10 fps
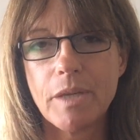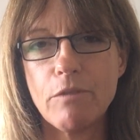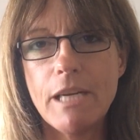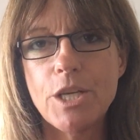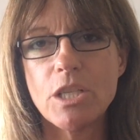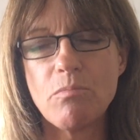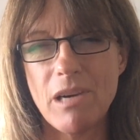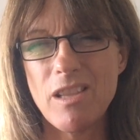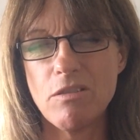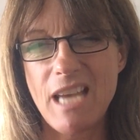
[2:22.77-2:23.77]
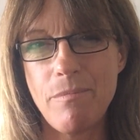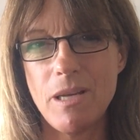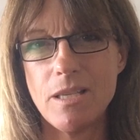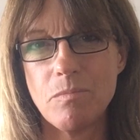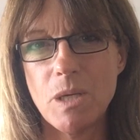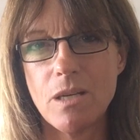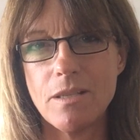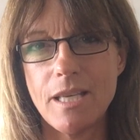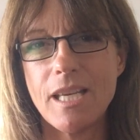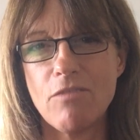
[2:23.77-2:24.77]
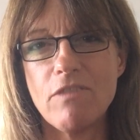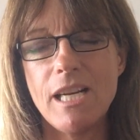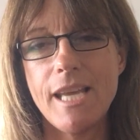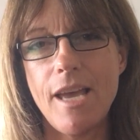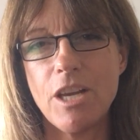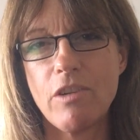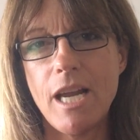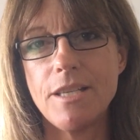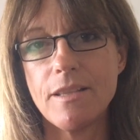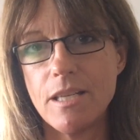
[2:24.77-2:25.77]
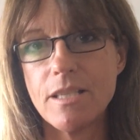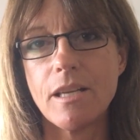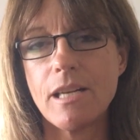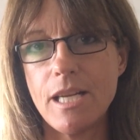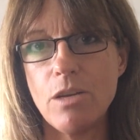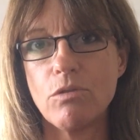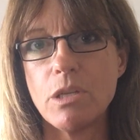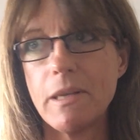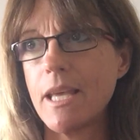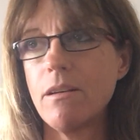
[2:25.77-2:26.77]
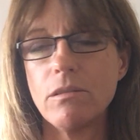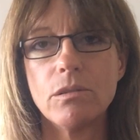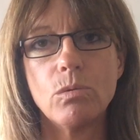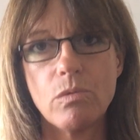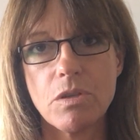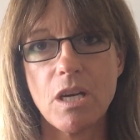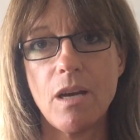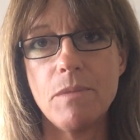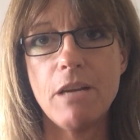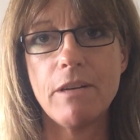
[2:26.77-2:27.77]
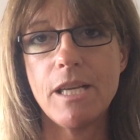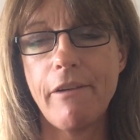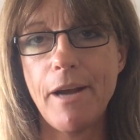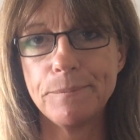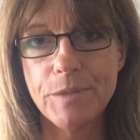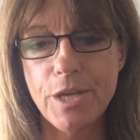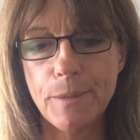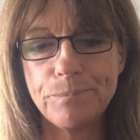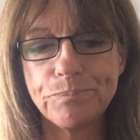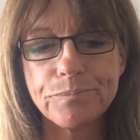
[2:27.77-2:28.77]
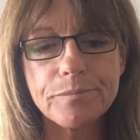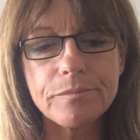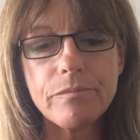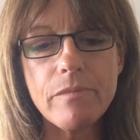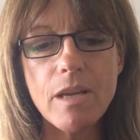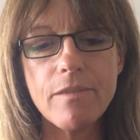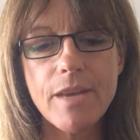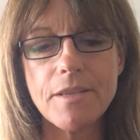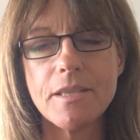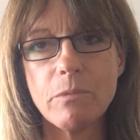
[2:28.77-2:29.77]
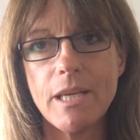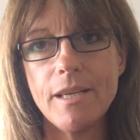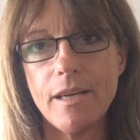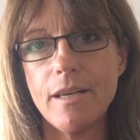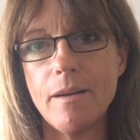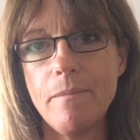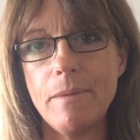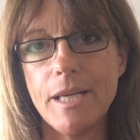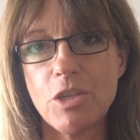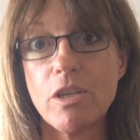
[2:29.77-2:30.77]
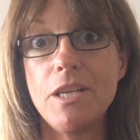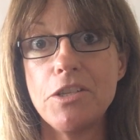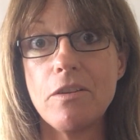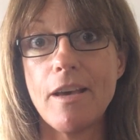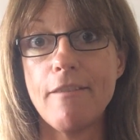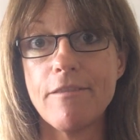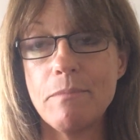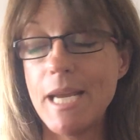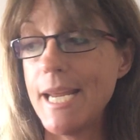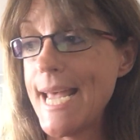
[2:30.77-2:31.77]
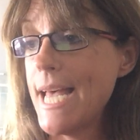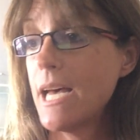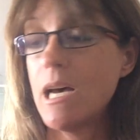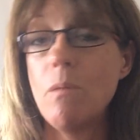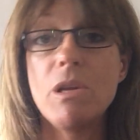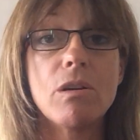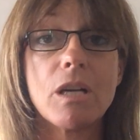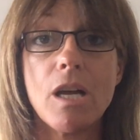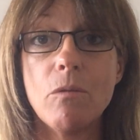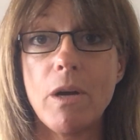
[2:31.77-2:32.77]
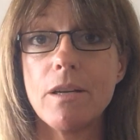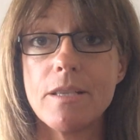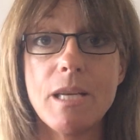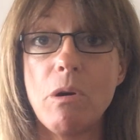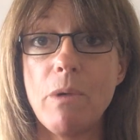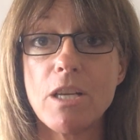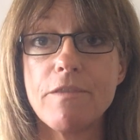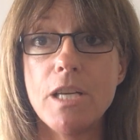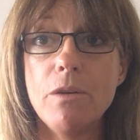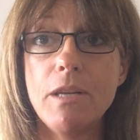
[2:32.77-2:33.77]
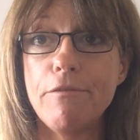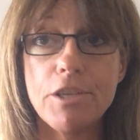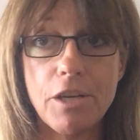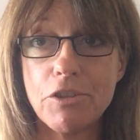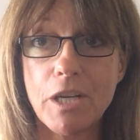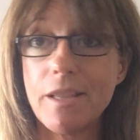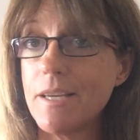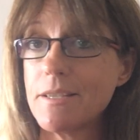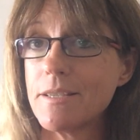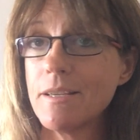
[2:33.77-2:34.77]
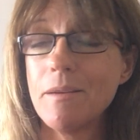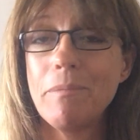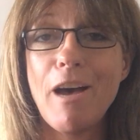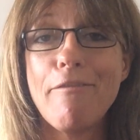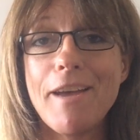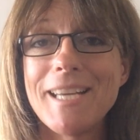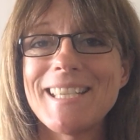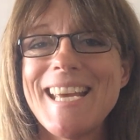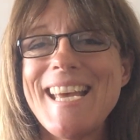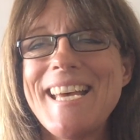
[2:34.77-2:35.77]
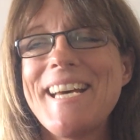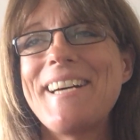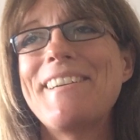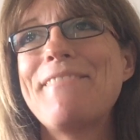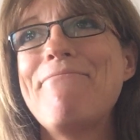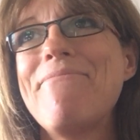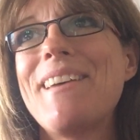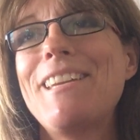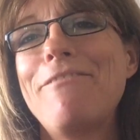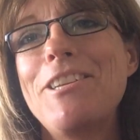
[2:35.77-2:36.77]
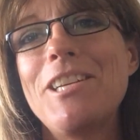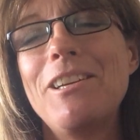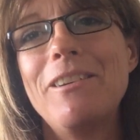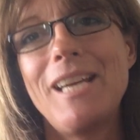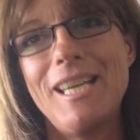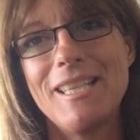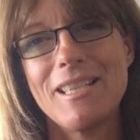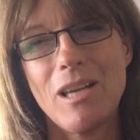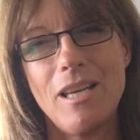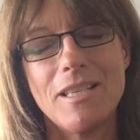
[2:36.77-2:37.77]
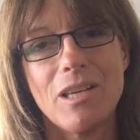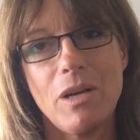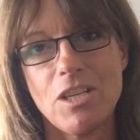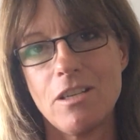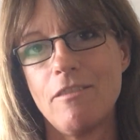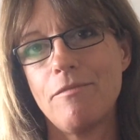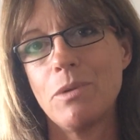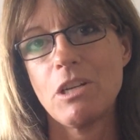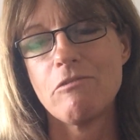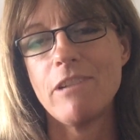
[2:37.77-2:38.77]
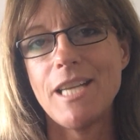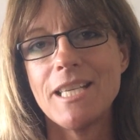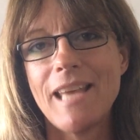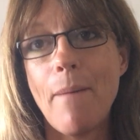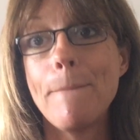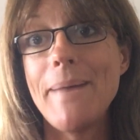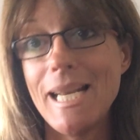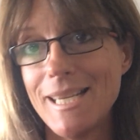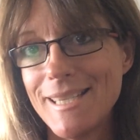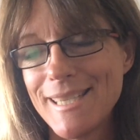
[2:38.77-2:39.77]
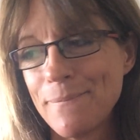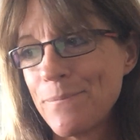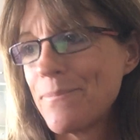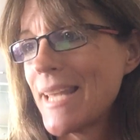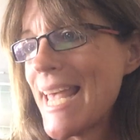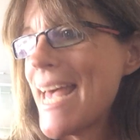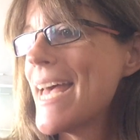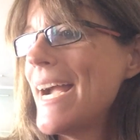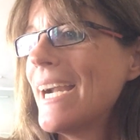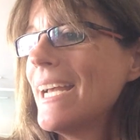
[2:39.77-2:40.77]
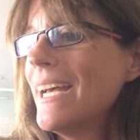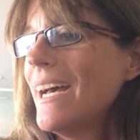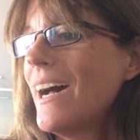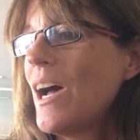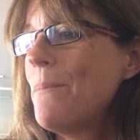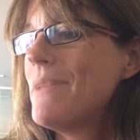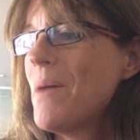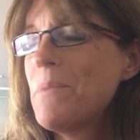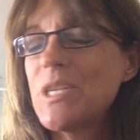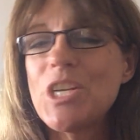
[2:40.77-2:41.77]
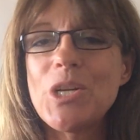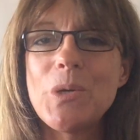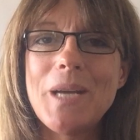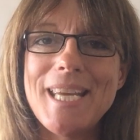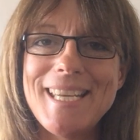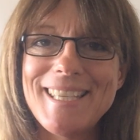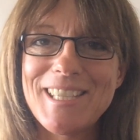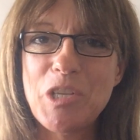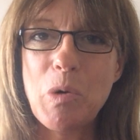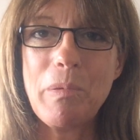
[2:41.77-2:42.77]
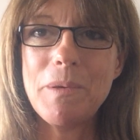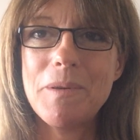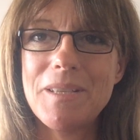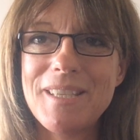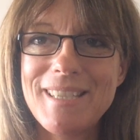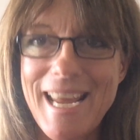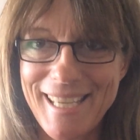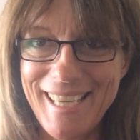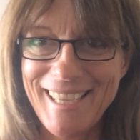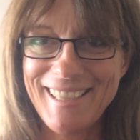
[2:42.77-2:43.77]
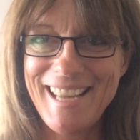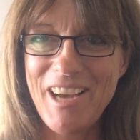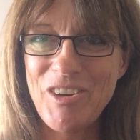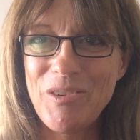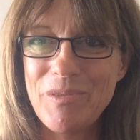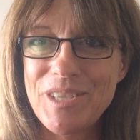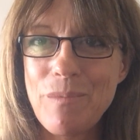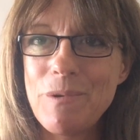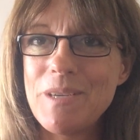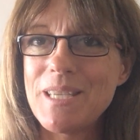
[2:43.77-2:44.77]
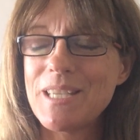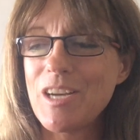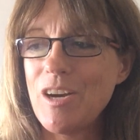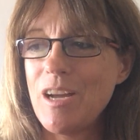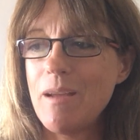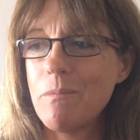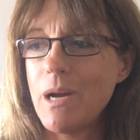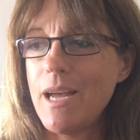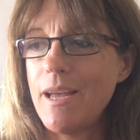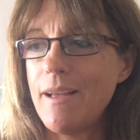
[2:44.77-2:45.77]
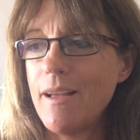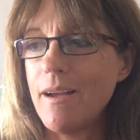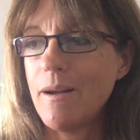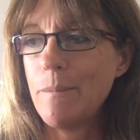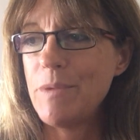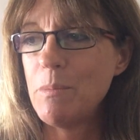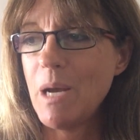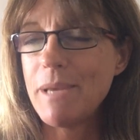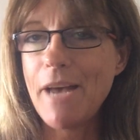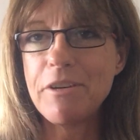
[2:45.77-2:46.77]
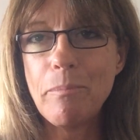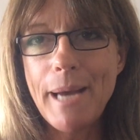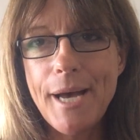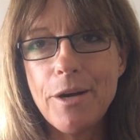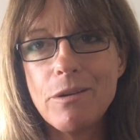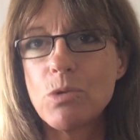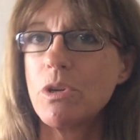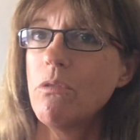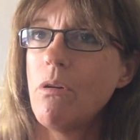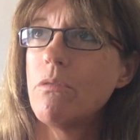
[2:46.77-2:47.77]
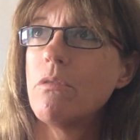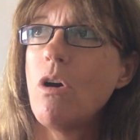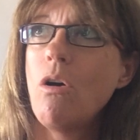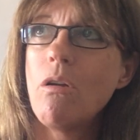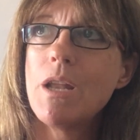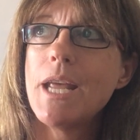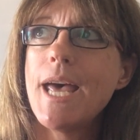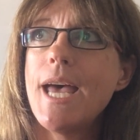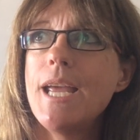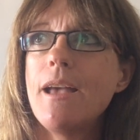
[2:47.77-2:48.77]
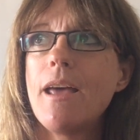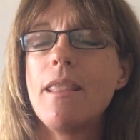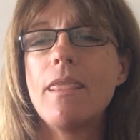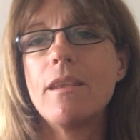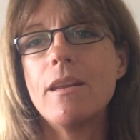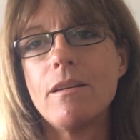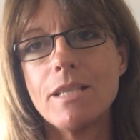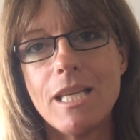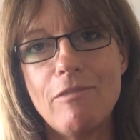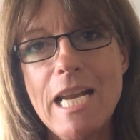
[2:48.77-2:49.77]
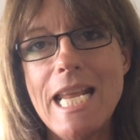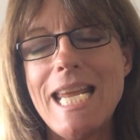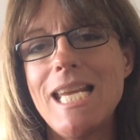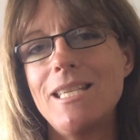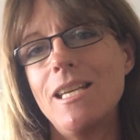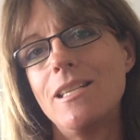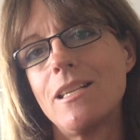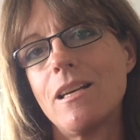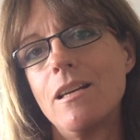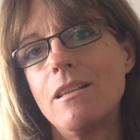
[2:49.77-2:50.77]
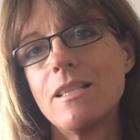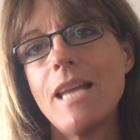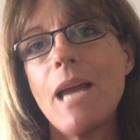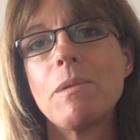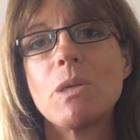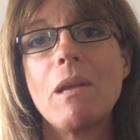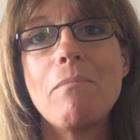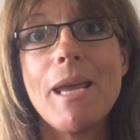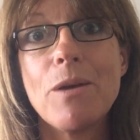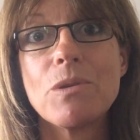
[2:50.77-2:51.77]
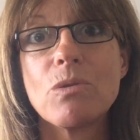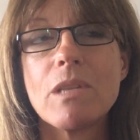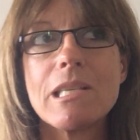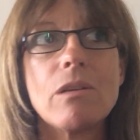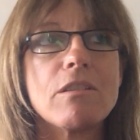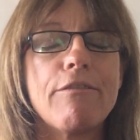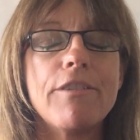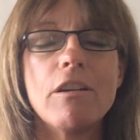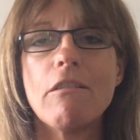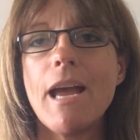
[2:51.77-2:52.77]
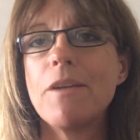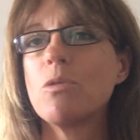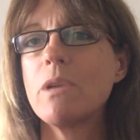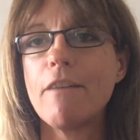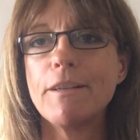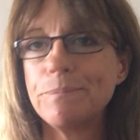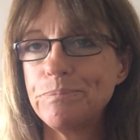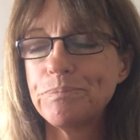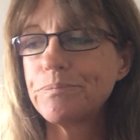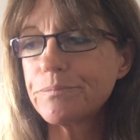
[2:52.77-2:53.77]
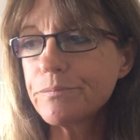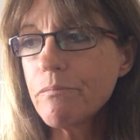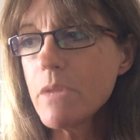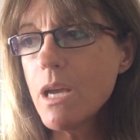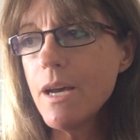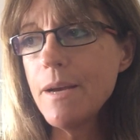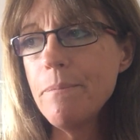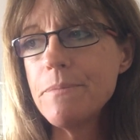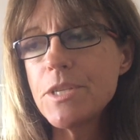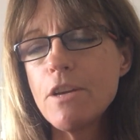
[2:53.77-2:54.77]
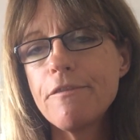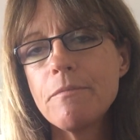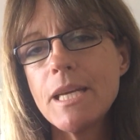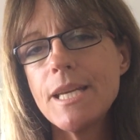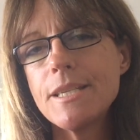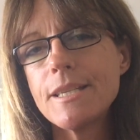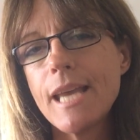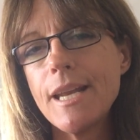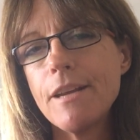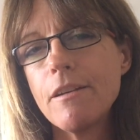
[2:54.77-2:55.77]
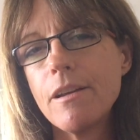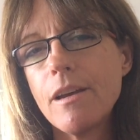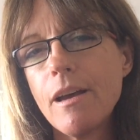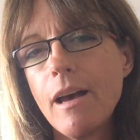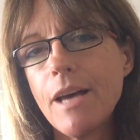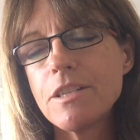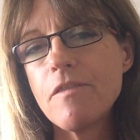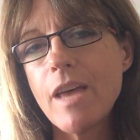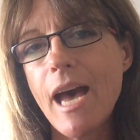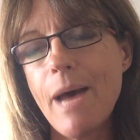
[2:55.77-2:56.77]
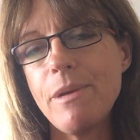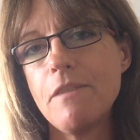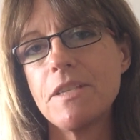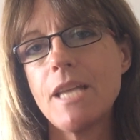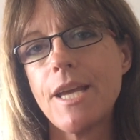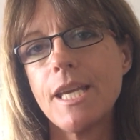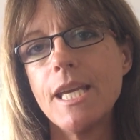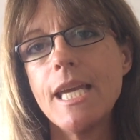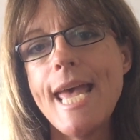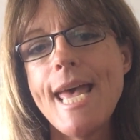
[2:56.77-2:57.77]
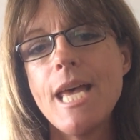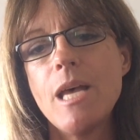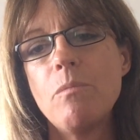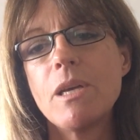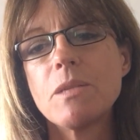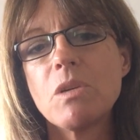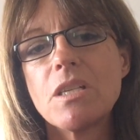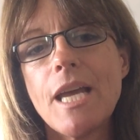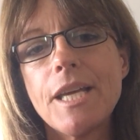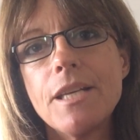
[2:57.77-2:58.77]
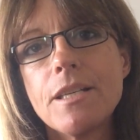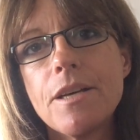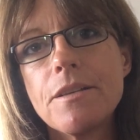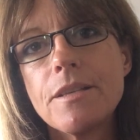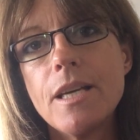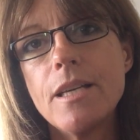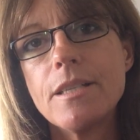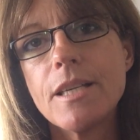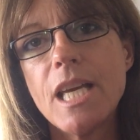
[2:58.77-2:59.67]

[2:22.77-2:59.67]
really good to break those habits because they can really get ingrained, and then suddenly you're doing that all the time, year in, year out. So that's the way I try and do that for me. But you got to kind of see what works for you, and if you don't drink, that's perfect. And if you do, it's a question of moderating that and balance. Number 2 is stop snacking. Now, summer is a time where you might be out and about, or you're on holiday, and it's really easy to kind of snack between meals, or there's lots of food around, or whatever. So for me, getting out of that habit of snacking, because what snacking does, it